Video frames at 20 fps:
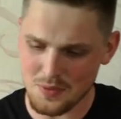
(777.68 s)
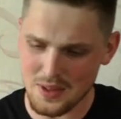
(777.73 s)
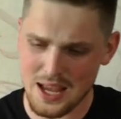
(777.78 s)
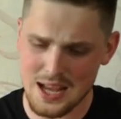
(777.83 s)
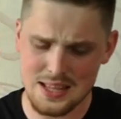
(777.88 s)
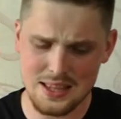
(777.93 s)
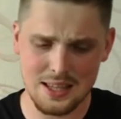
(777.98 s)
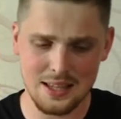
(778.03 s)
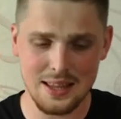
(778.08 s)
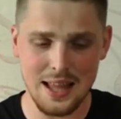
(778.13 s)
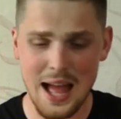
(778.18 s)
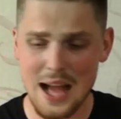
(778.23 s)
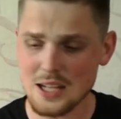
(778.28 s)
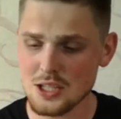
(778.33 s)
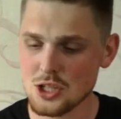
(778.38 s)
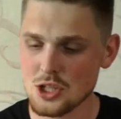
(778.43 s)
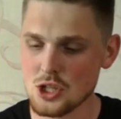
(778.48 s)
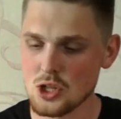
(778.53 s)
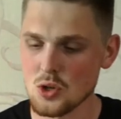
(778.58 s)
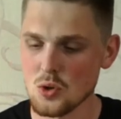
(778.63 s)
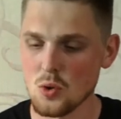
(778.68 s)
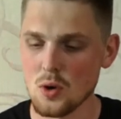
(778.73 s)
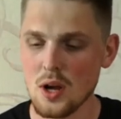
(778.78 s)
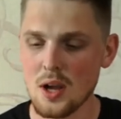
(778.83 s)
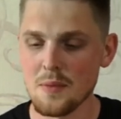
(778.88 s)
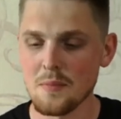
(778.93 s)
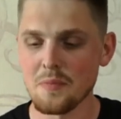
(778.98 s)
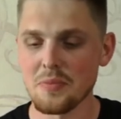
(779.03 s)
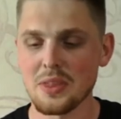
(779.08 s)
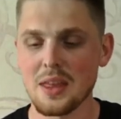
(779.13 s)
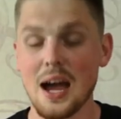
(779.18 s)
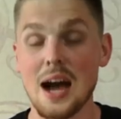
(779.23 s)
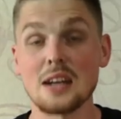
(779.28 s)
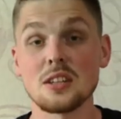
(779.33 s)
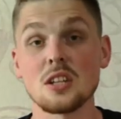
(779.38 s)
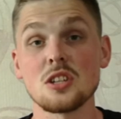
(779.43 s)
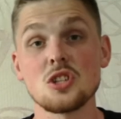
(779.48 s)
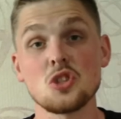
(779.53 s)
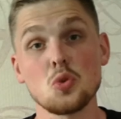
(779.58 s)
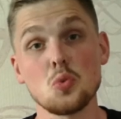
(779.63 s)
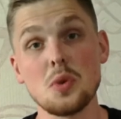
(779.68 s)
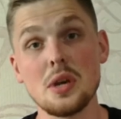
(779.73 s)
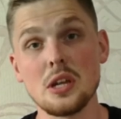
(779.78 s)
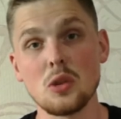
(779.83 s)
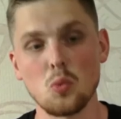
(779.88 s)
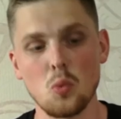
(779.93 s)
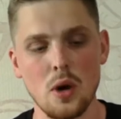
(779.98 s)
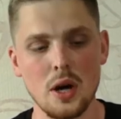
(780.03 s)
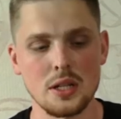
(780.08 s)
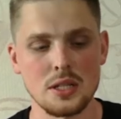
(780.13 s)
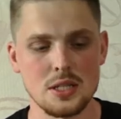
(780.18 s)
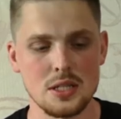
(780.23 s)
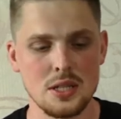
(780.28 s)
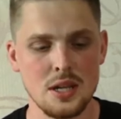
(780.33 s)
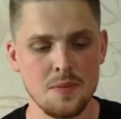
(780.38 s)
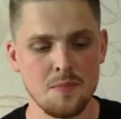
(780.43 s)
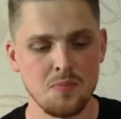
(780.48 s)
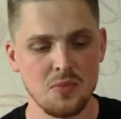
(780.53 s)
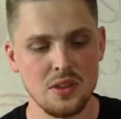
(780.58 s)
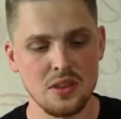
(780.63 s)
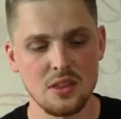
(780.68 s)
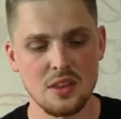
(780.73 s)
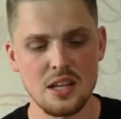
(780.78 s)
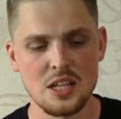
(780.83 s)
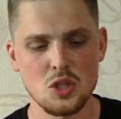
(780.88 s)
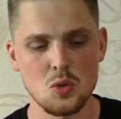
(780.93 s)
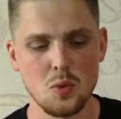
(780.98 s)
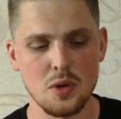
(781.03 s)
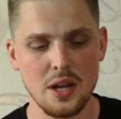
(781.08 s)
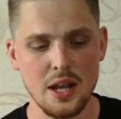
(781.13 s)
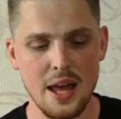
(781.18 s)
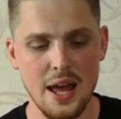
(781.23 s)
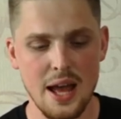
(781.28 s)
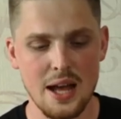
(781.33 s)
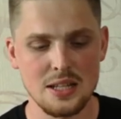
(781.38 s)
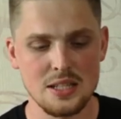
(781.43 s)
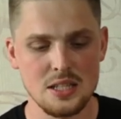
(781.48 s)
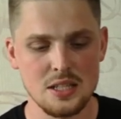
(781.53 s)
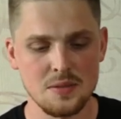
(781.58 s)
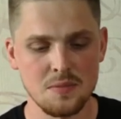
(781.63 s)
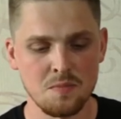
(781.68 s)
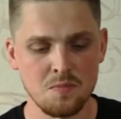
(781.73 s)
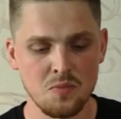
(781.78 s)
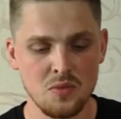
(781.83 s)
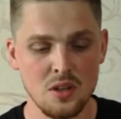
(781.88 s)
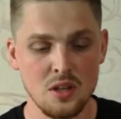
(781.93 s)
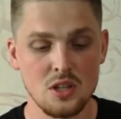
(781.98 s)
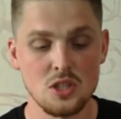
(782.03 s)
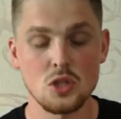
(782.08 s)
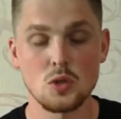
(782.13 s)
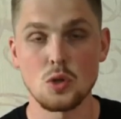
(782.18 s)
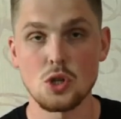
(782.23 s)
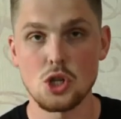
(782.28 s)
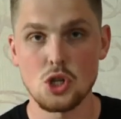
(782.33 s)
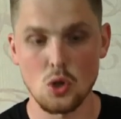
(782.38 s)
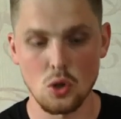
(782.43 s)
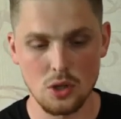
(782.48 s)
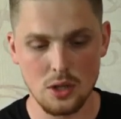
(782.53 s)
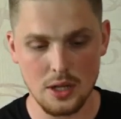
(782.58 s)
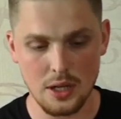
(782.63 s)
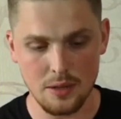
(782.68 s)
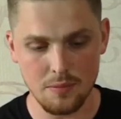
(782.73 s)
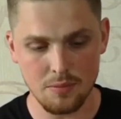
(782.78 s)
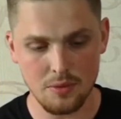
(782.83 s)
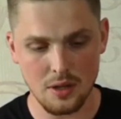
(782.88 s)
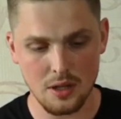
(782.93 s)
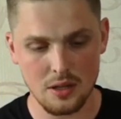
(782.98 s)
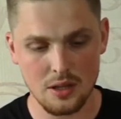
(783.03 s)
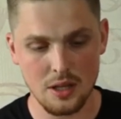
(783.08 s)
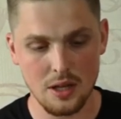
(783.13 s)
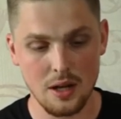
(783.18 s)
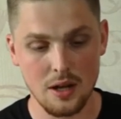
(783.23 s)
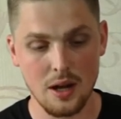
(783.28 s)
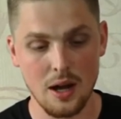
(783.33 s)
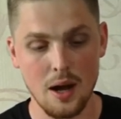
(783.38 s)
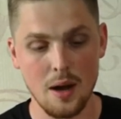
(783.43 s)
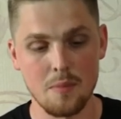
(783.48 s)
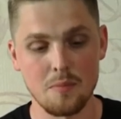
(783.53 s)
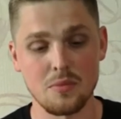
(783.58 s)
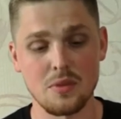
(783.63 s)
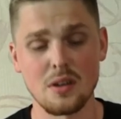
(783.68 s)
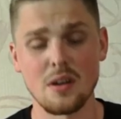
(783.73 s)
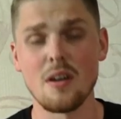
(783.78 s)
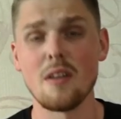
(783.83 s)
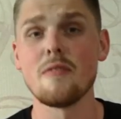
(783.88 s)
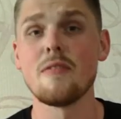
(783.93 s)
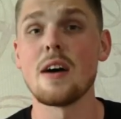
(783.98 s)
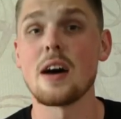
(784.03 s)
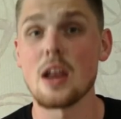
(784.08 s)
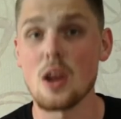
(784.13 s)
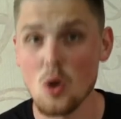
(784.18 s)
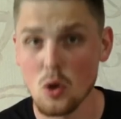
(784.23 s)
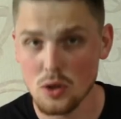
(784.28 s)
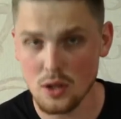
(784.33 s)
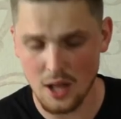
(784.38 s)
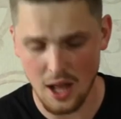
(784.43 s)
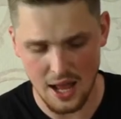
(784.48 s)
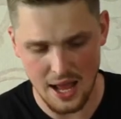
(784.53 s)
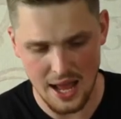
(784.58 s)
And the last two are the sweet ones. This one has sgushonka, the varionka